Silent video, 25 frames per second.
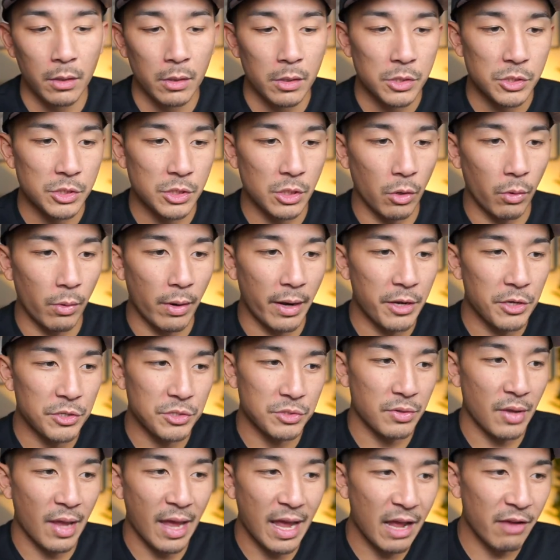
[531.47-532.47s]
So I
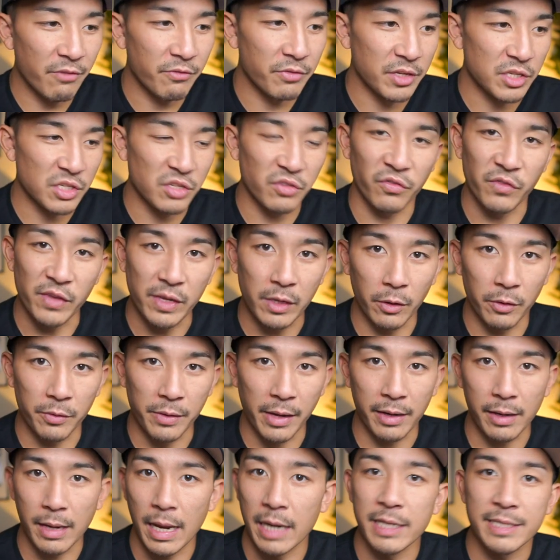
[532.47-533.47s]
used to have this fear
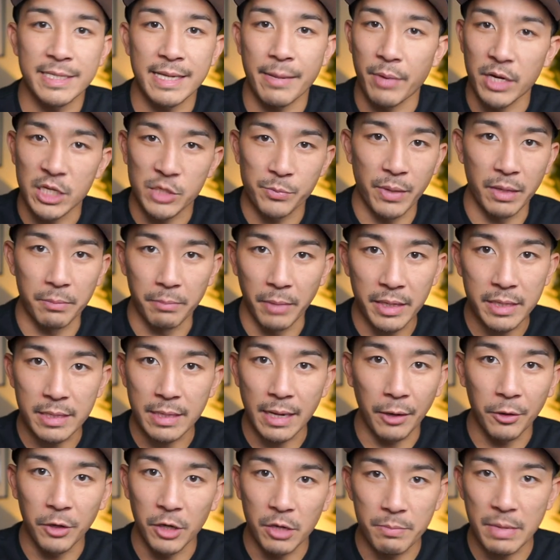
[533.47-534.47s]
that anytime I spent money,
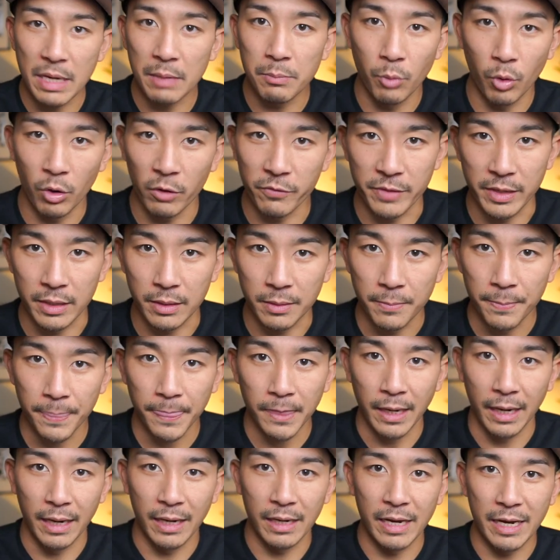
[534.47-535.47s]
I couldn't make more of it.
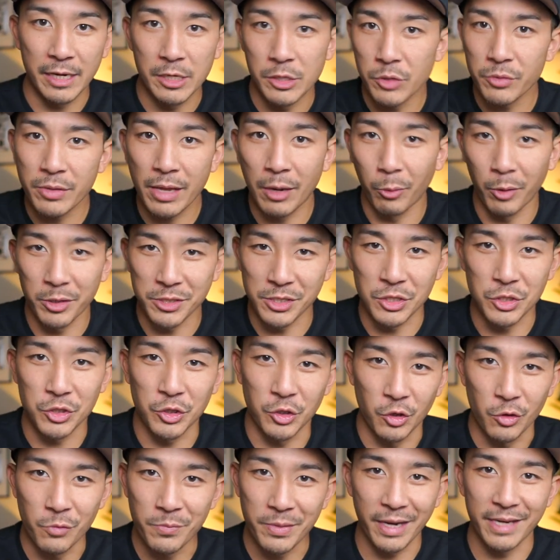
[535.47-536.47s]
And I knew that wasn't
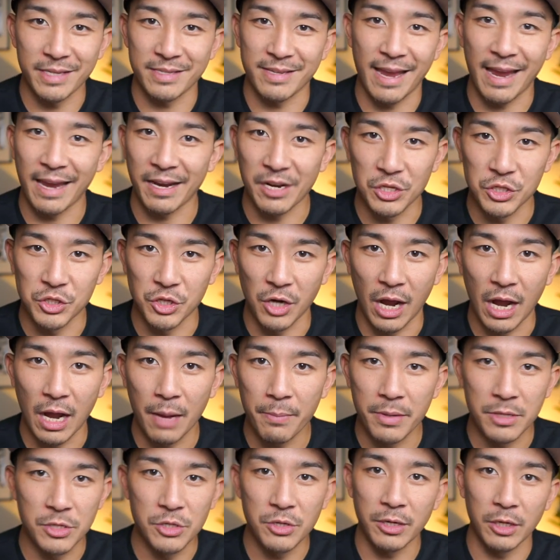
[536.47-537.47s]
true because I had a
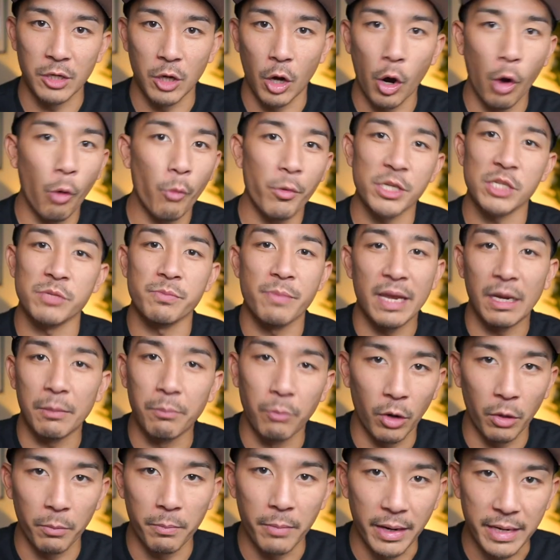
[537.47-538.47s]
job, and you can always make
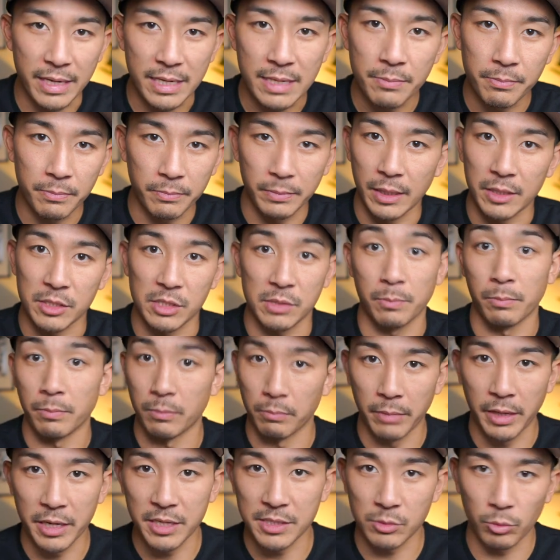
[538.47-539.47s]
more money because
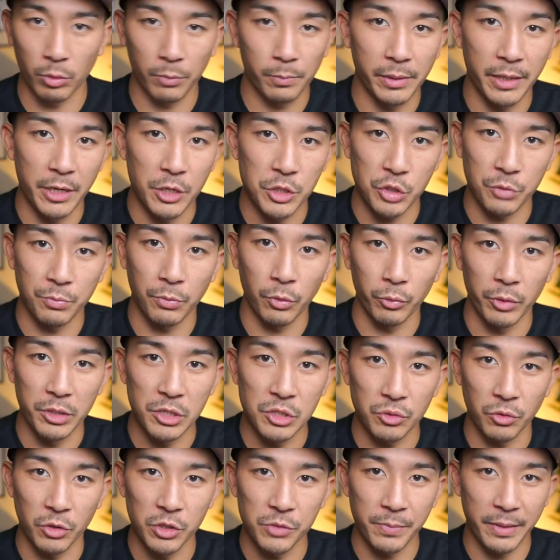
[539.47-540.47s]
money's a replenishable
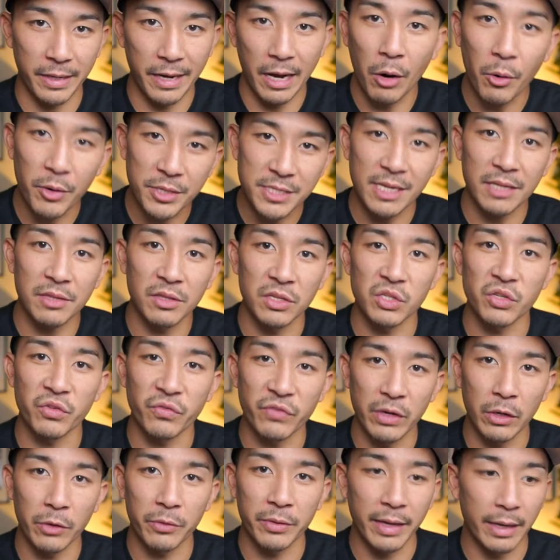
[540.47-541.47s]
resource. But I always had this
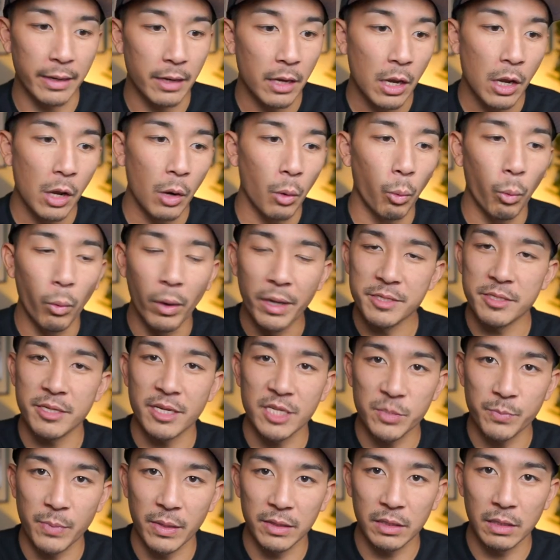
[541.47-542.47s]
fear that once I
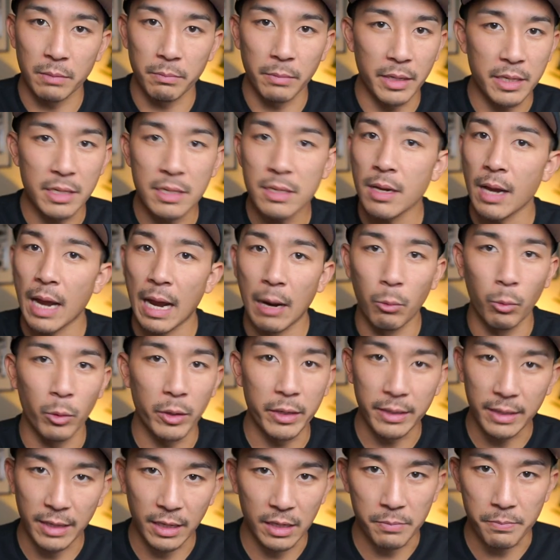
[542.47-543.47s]
spent the money, I
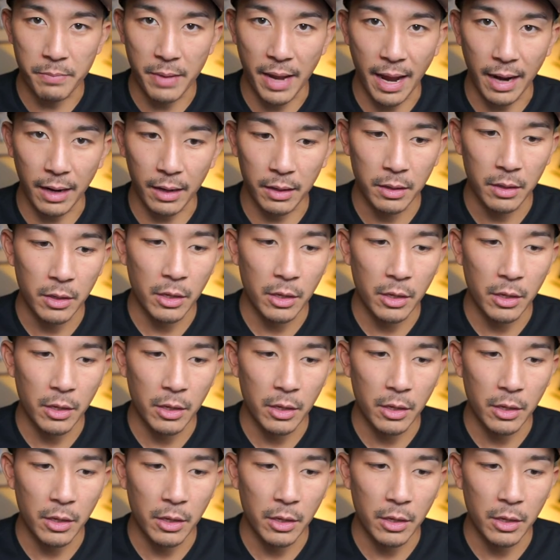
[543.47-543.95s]
wouldn't get it back.